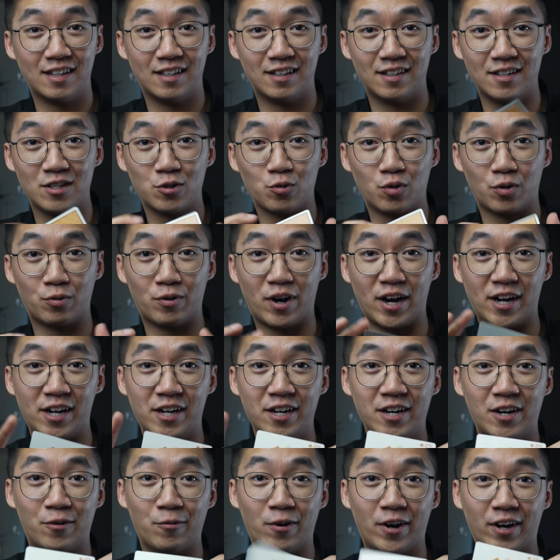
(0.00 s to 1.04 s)
this one right
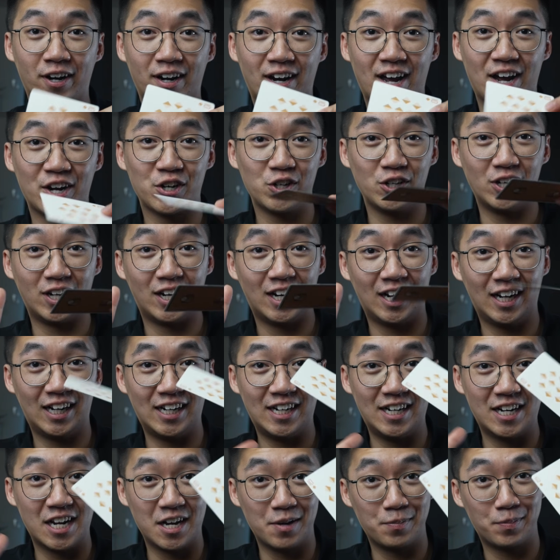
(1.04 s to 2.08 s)
here, where I can actually
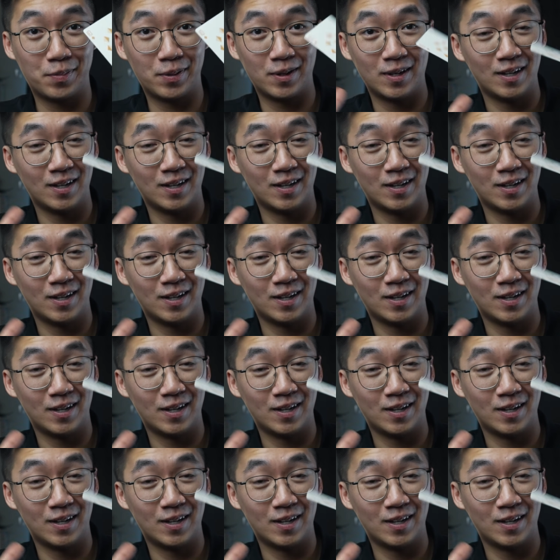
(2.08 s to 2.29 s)
clean up.